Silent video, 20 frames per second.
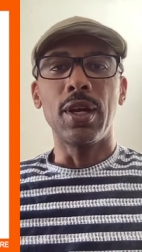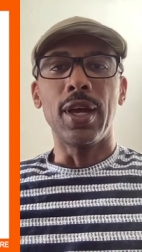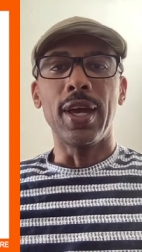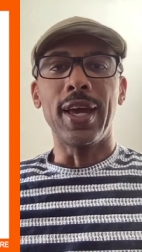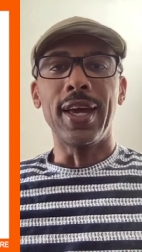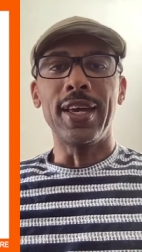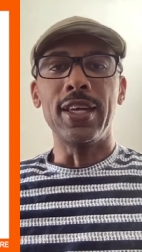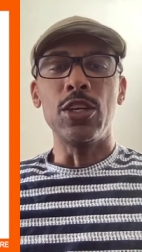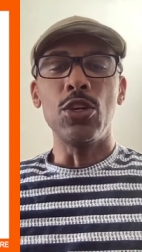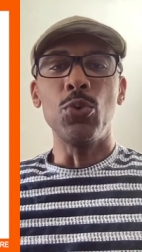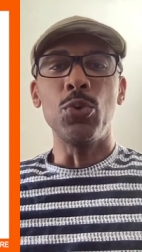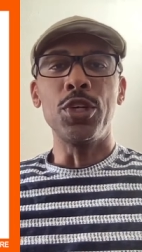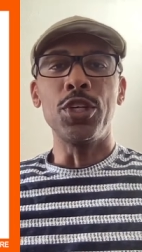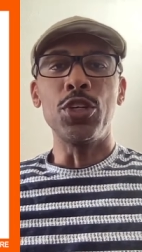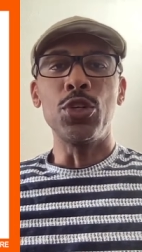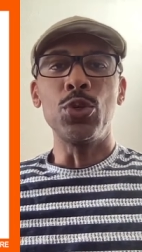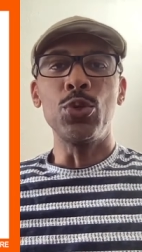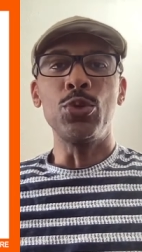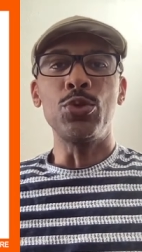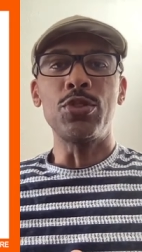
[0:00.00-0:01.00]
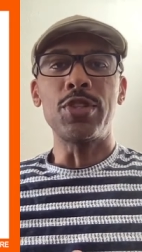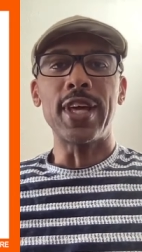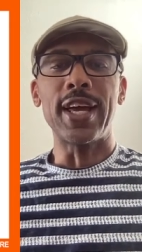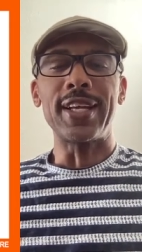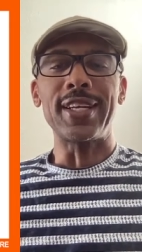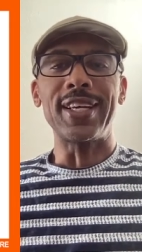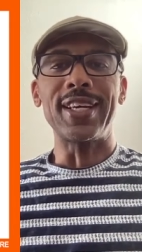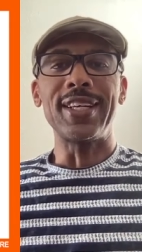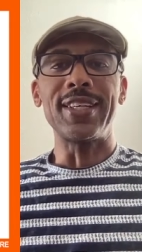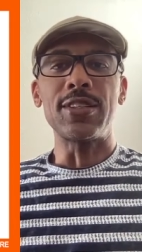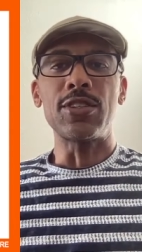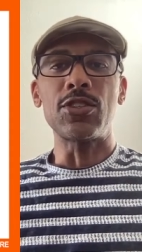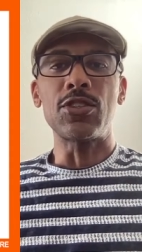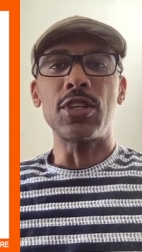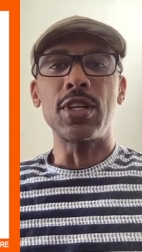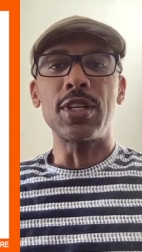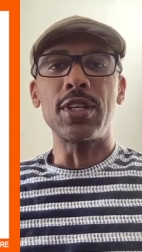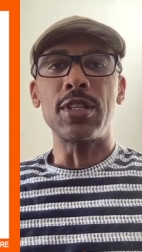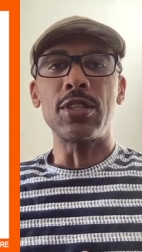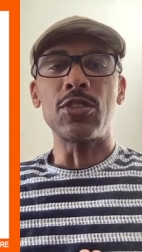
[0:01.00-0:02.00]
And you would use that in a
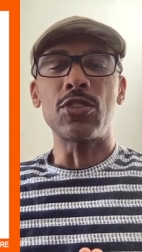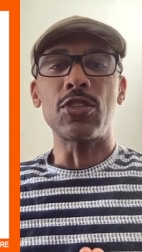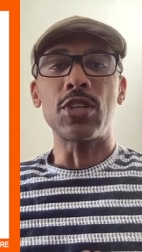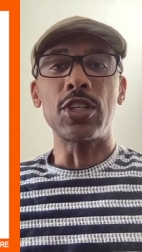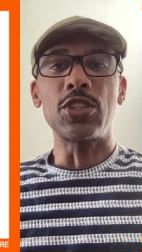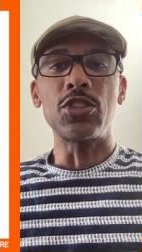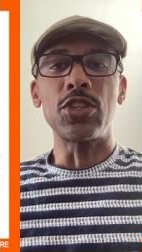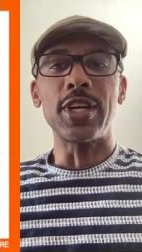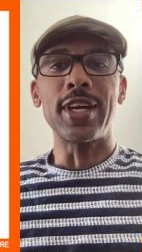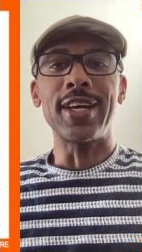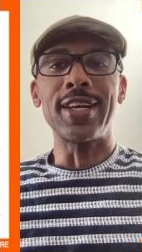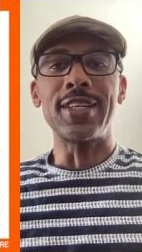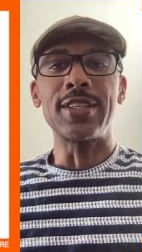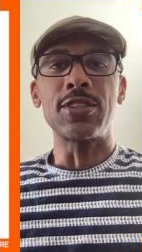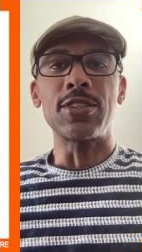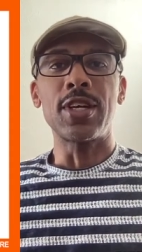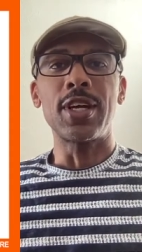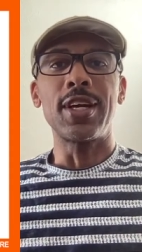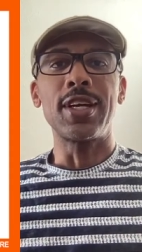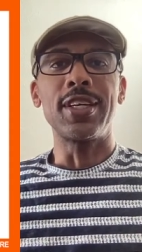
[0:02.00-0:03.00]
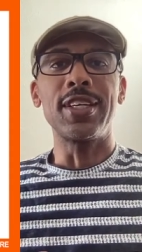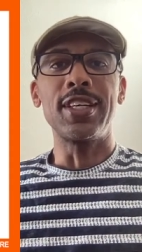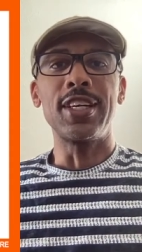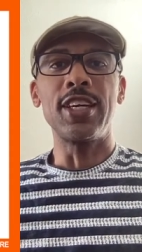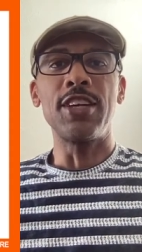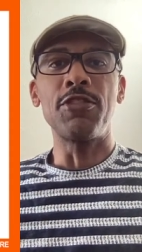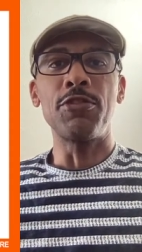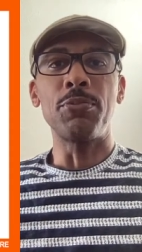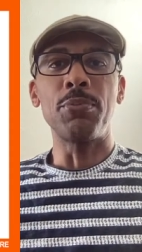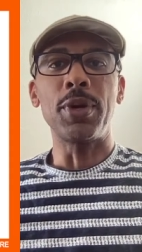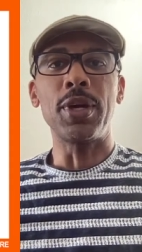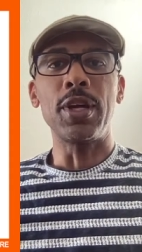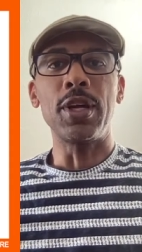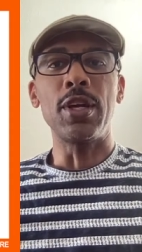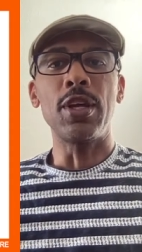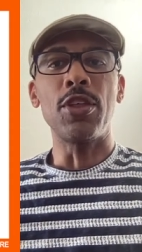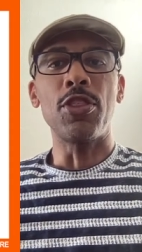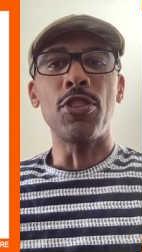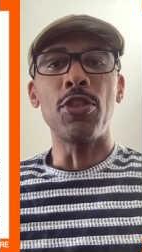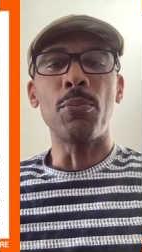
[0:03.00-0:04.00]
sentence such as, give
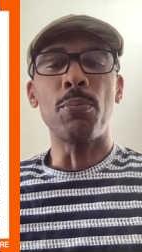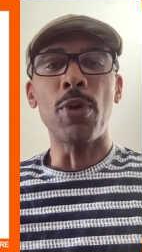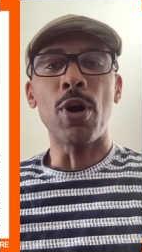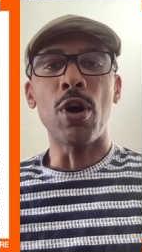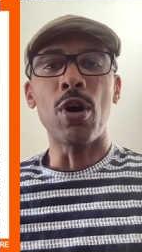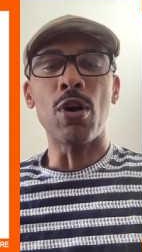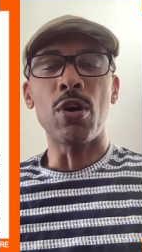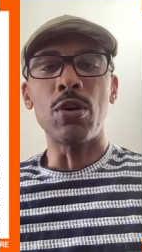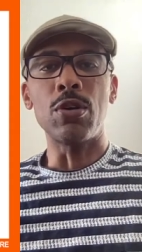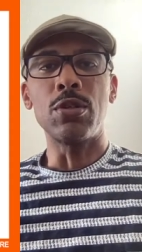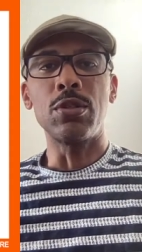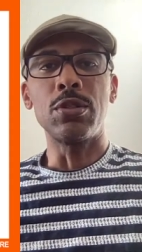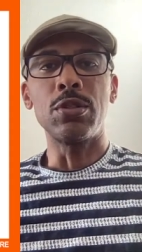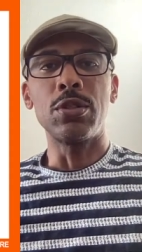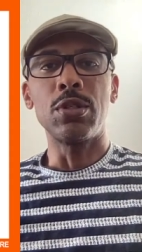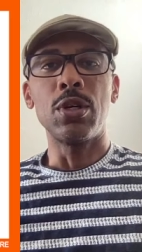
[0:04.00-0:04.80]
me the ball,